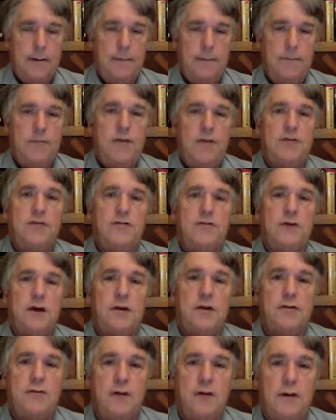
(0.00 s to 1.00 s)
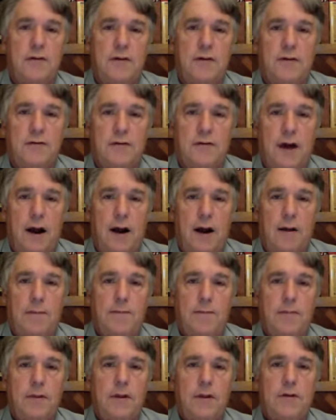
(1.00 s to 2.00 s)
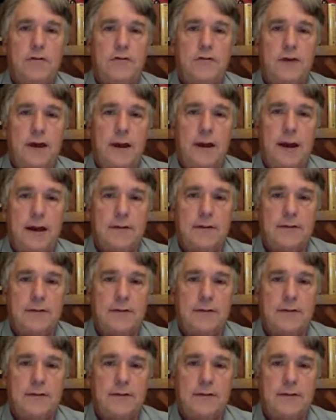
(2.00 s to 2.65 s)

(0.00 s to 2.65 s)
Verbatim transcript: This is the conservatives are. See you next